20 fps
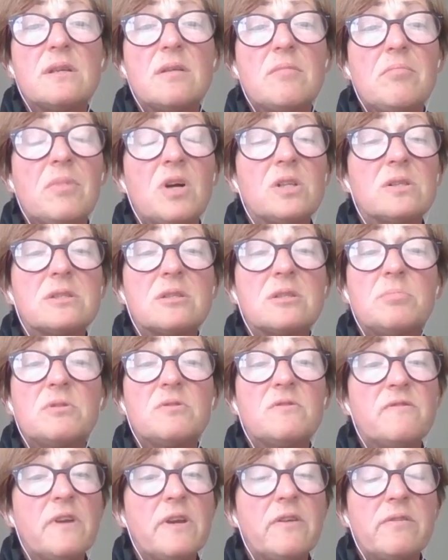
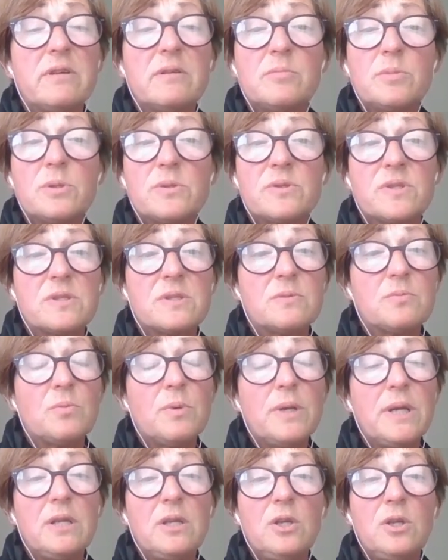multiple variables
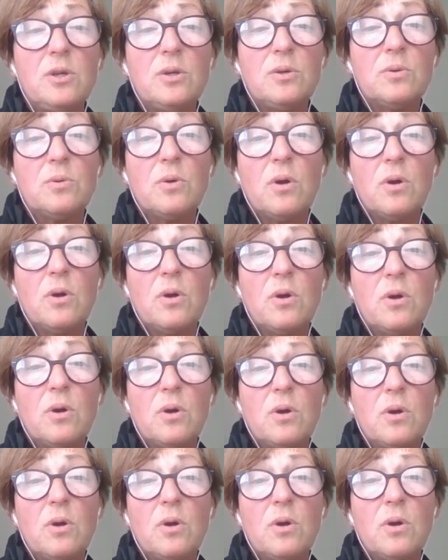when you
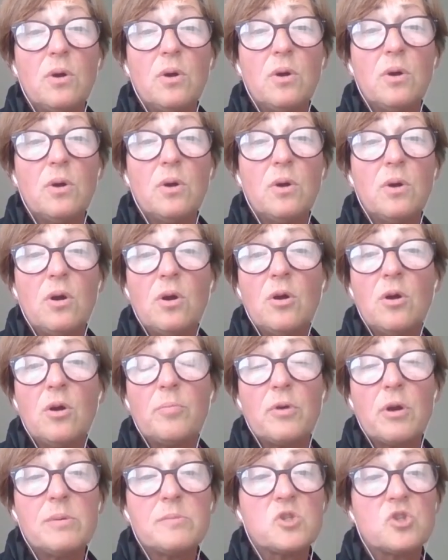
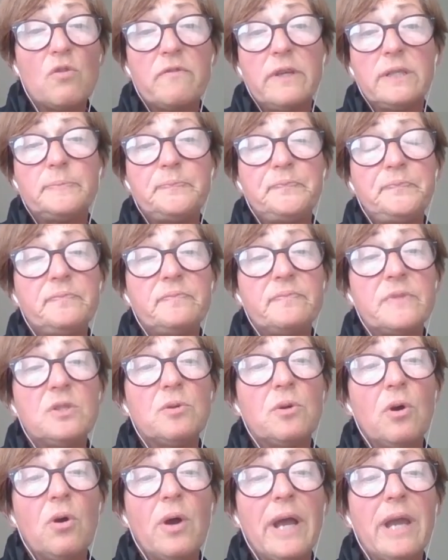are
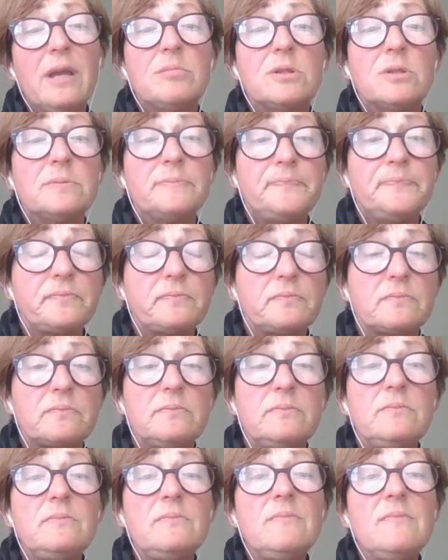able
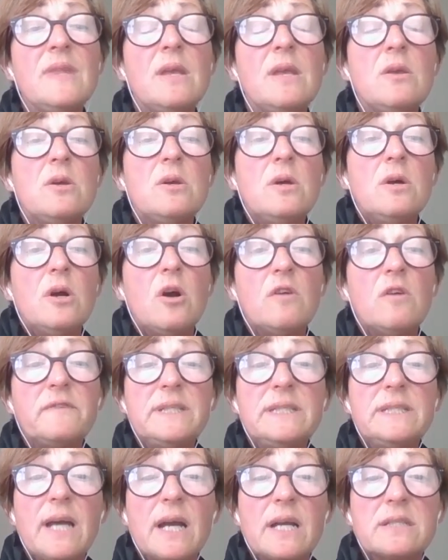of
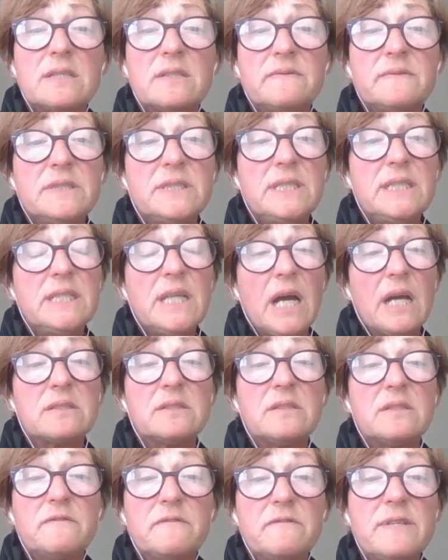inductive and
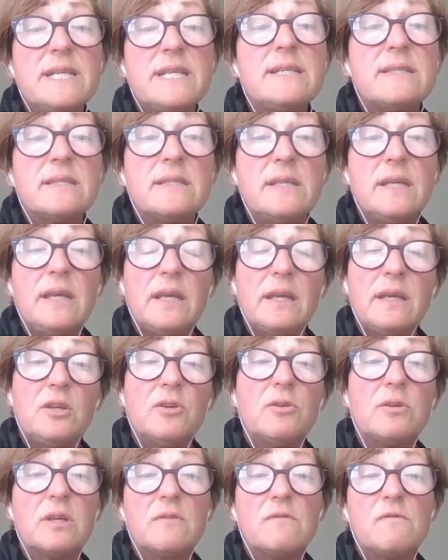deductive reasoning.
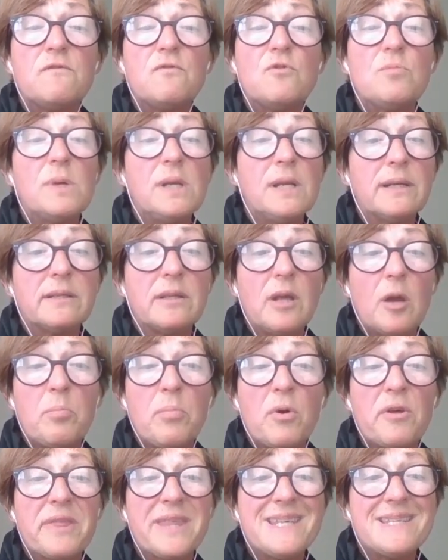You can formulate
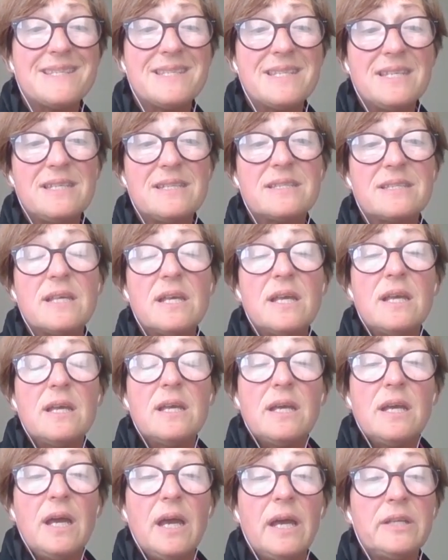hypotheses
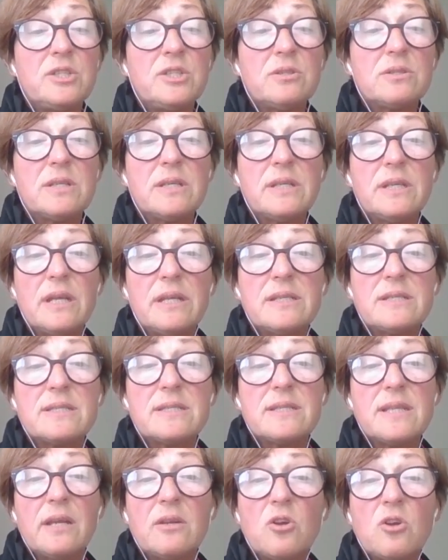and you can
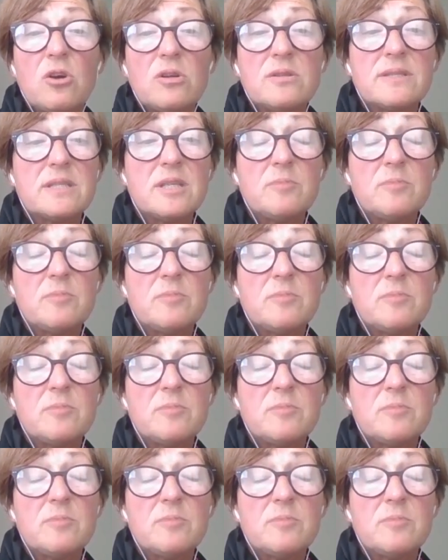understand concepts.